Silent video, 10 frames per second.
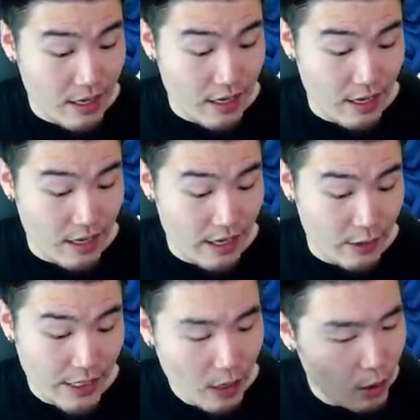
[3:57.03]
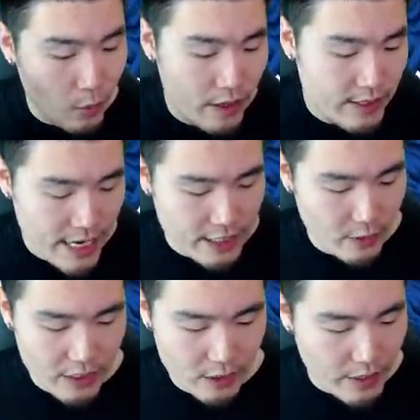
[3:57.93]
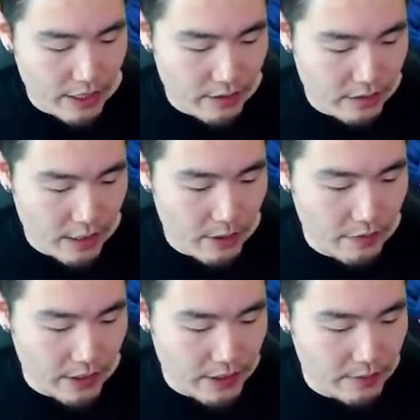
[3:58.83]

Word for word: uh, and you get all ones actually, which is great. Okay, perfect.